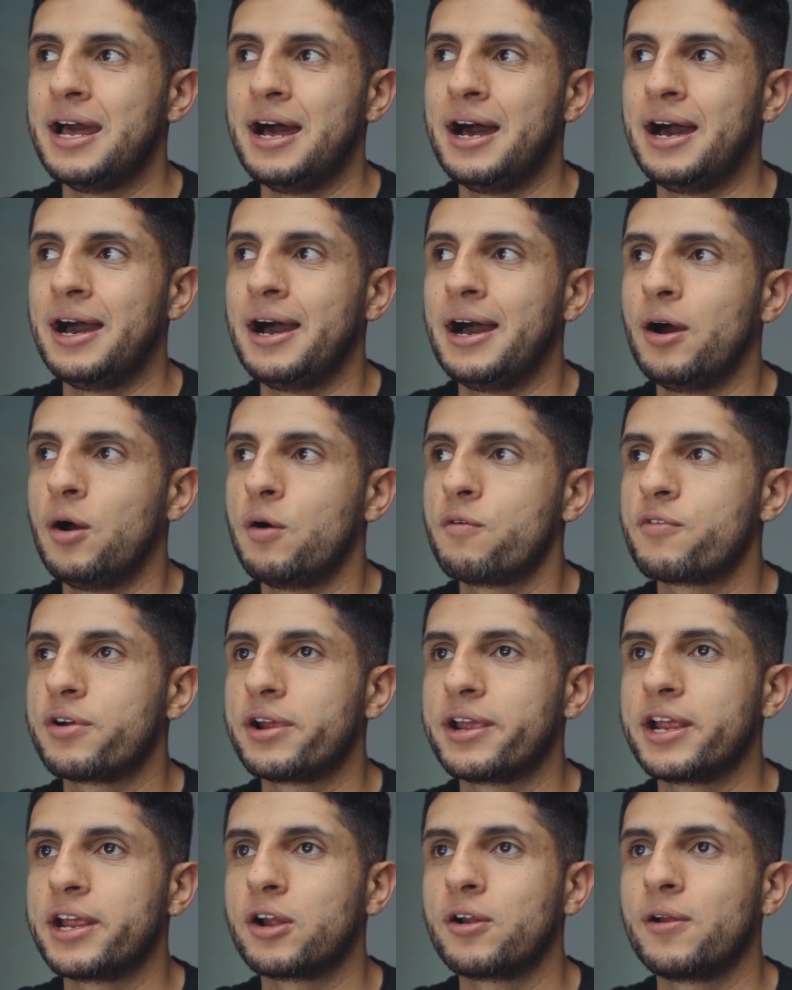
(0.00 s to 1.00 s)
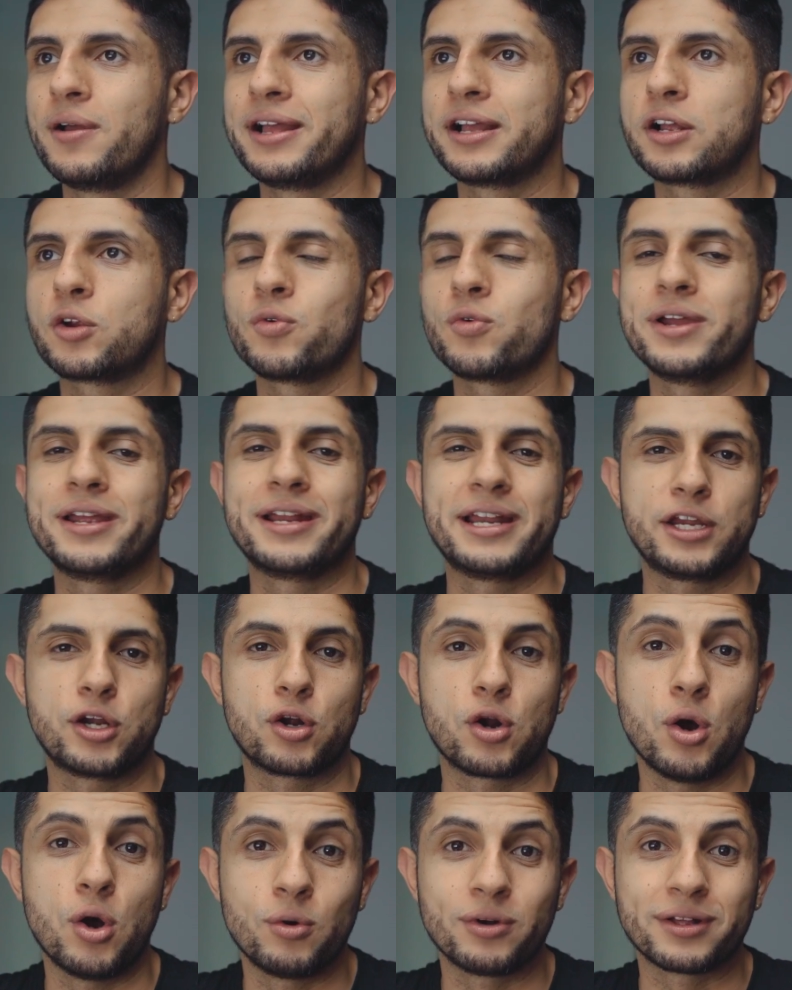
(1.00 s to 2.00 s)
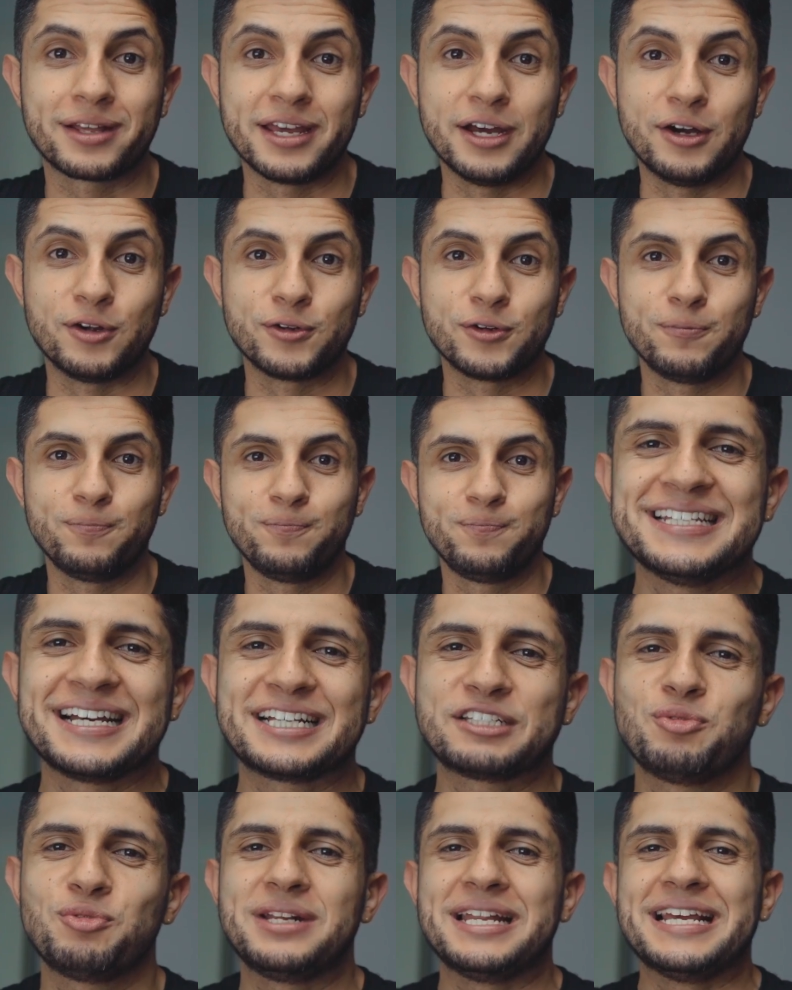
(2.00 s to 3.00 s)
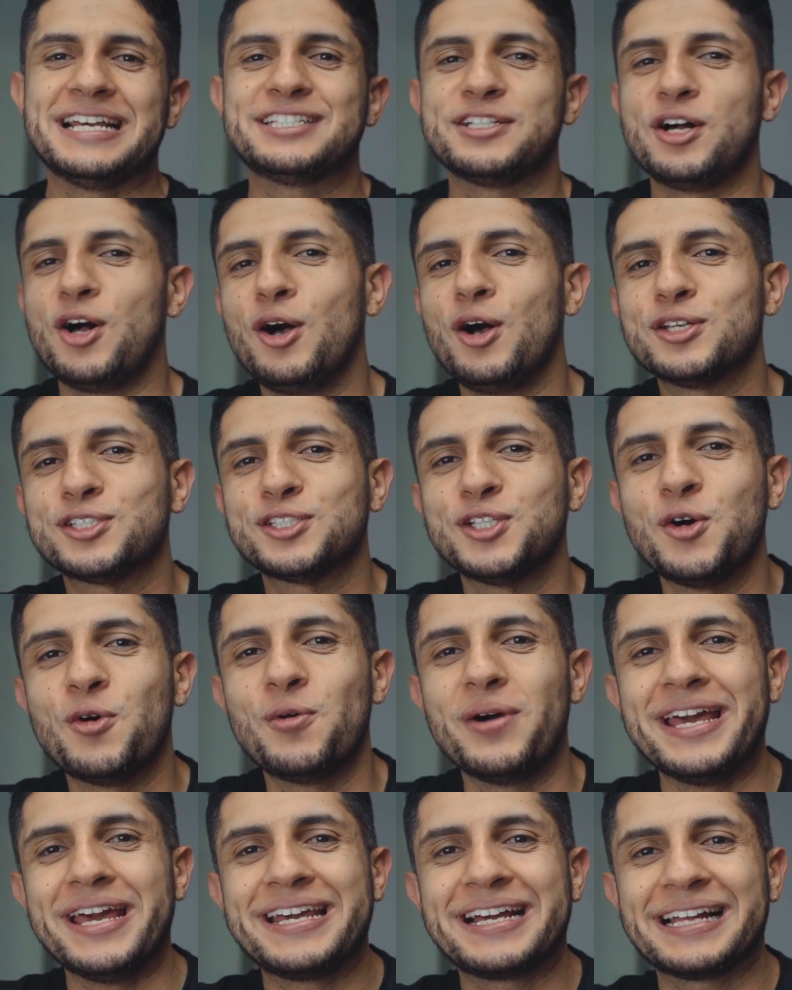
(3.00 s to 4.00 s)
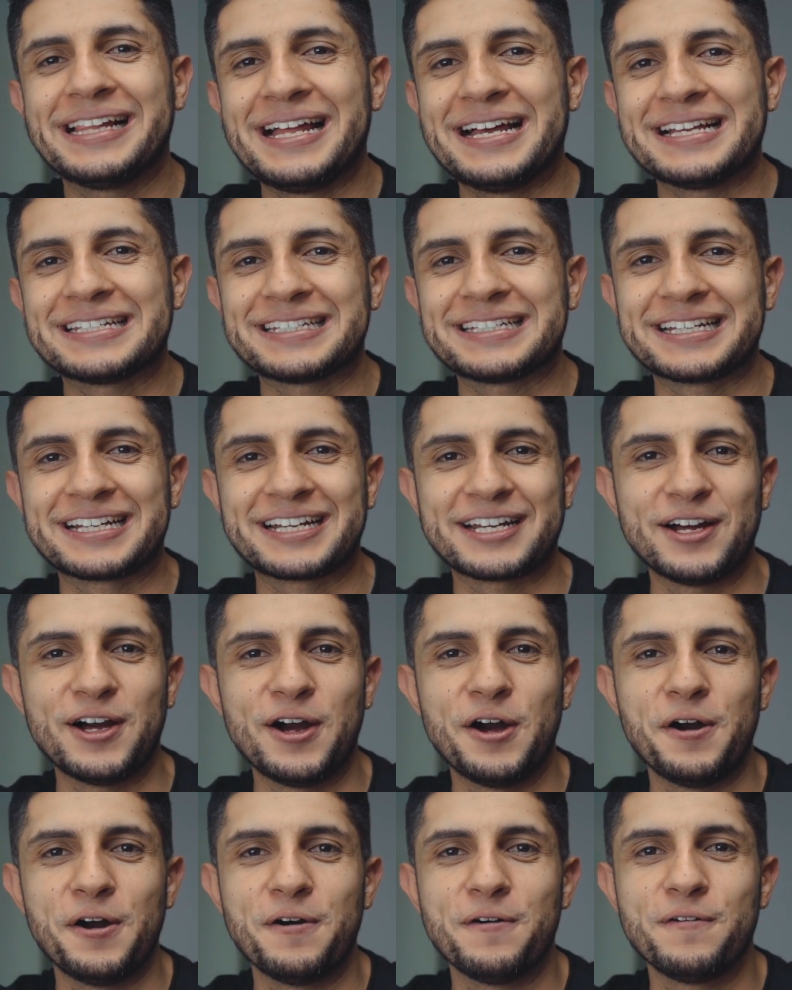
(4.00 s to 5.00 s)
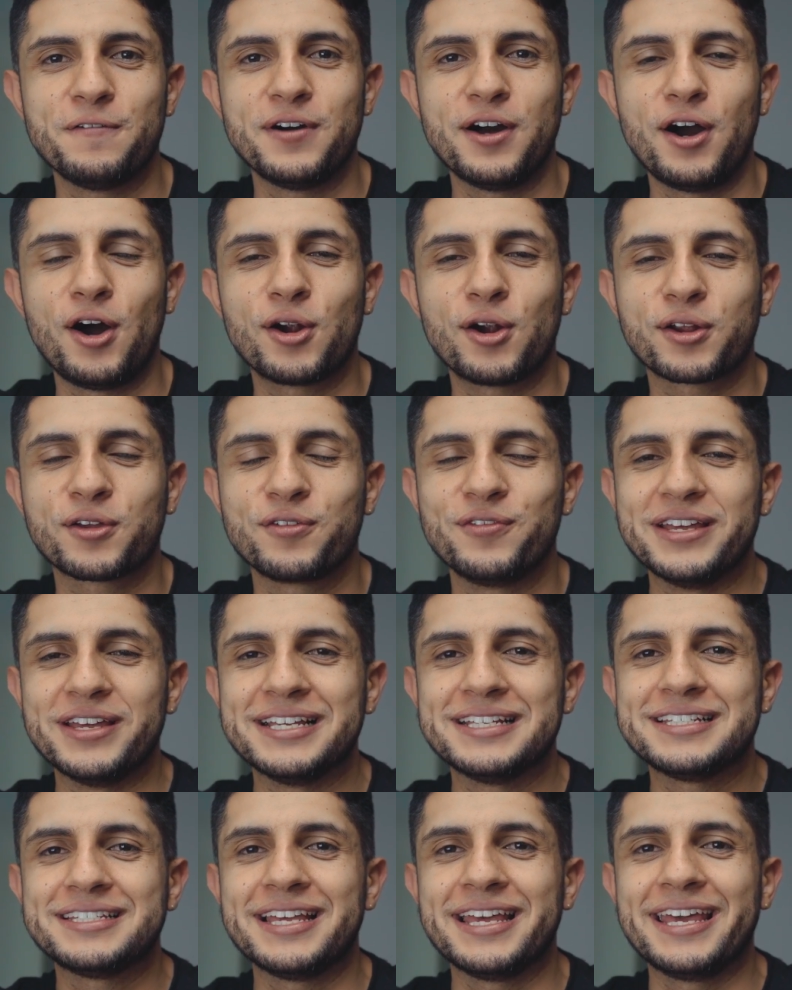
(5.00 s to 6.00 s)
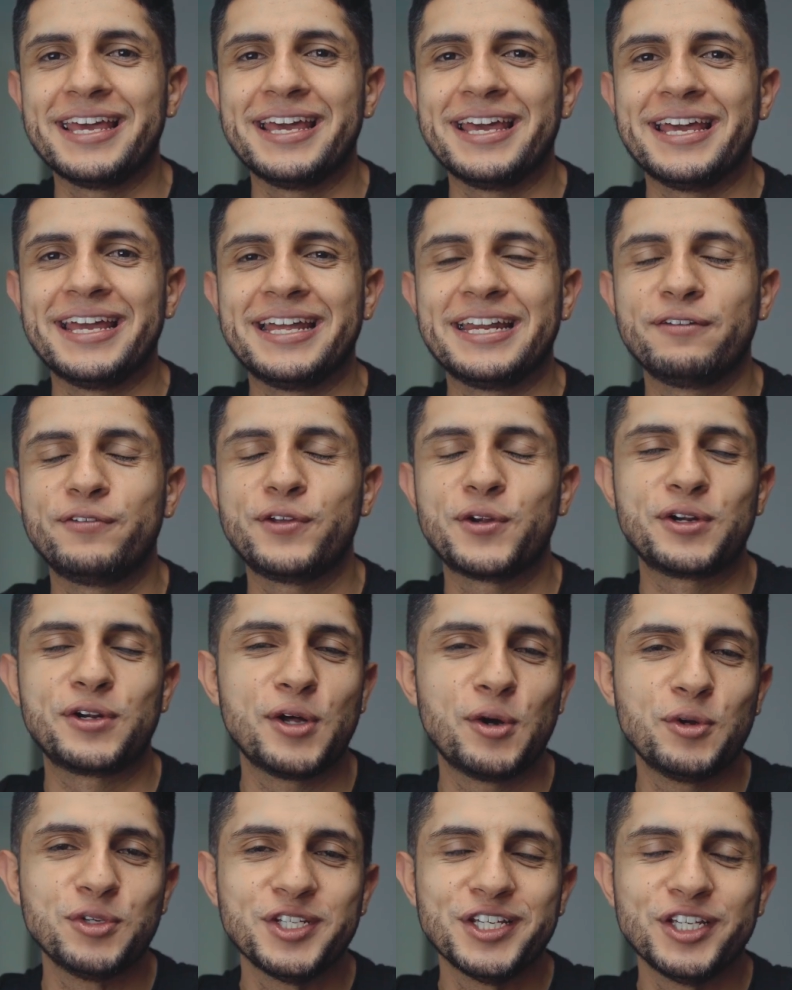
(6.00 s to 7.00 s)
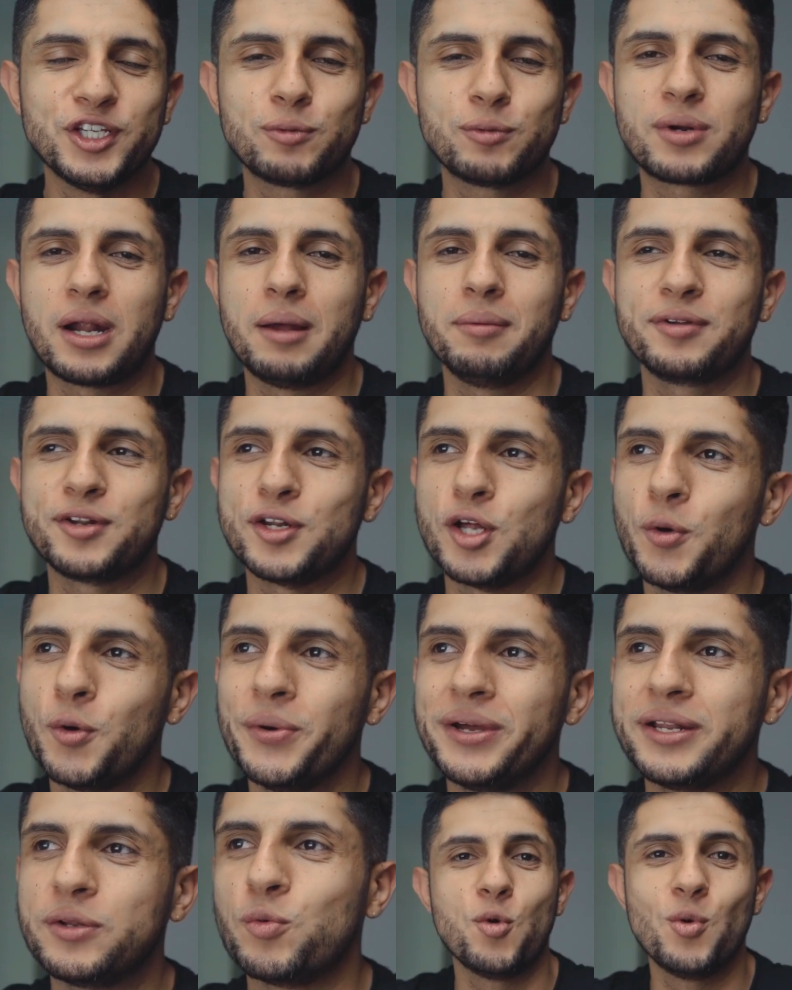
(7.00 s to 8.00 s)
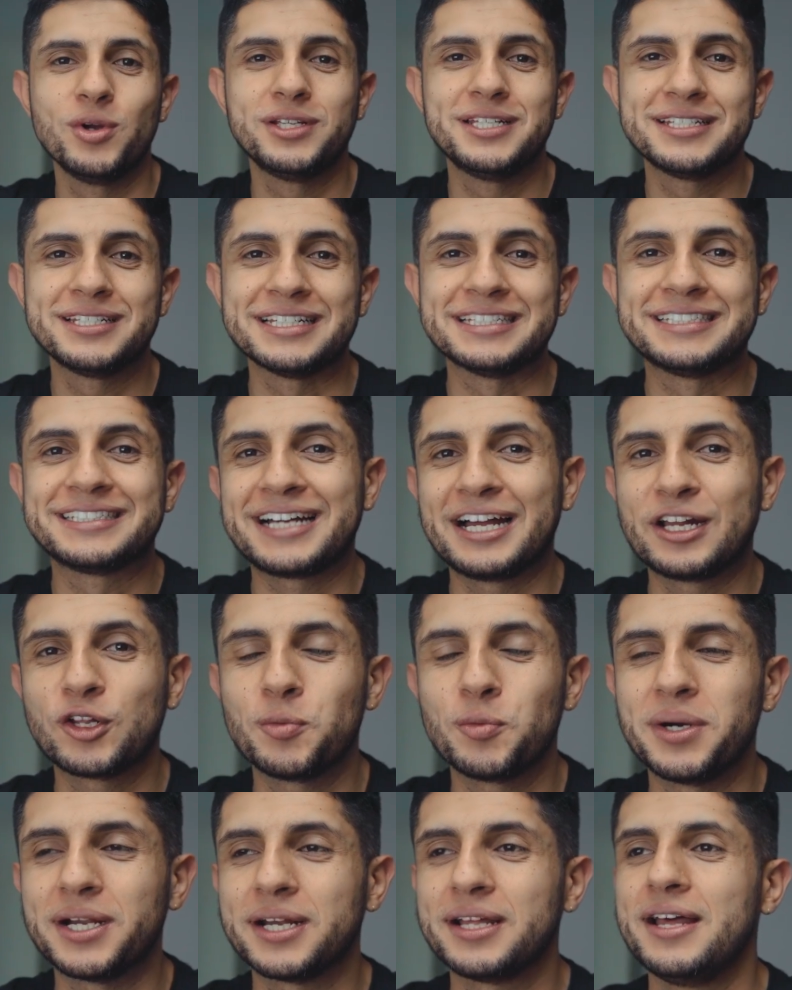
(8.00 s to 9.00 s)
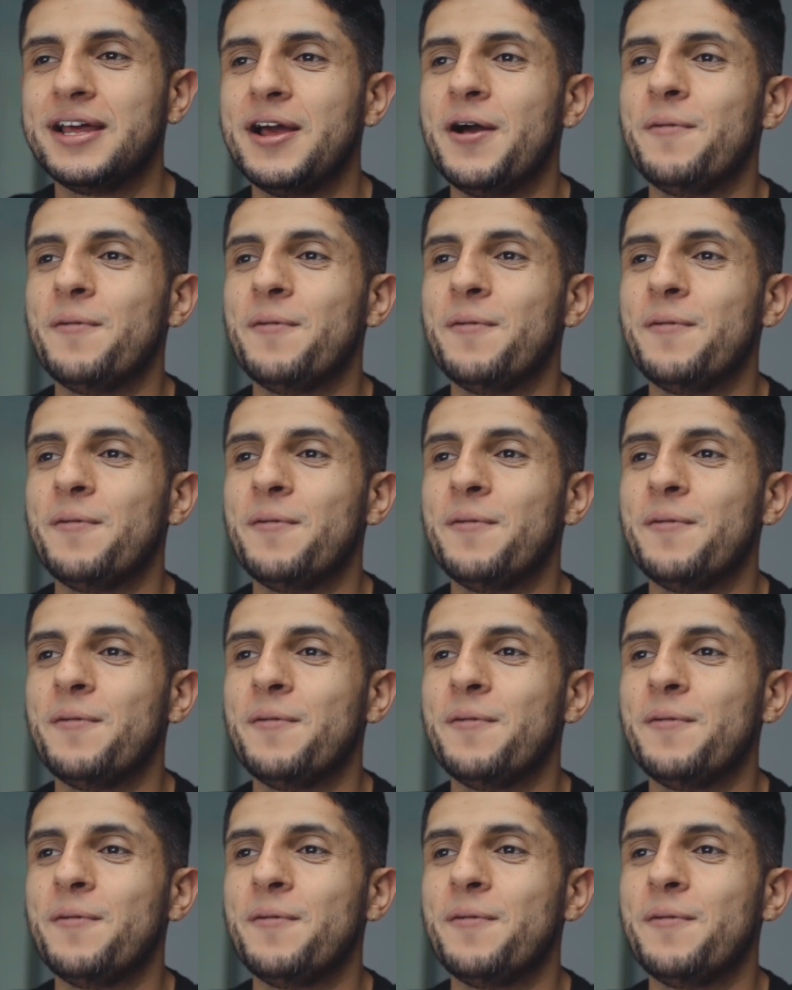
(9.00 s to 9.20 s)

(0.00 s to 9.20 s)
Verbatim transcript: uh, over here and create your own account. This next one is also a classic of uh, ArchViz and if you're an OG you probably know it which is Skalgubbar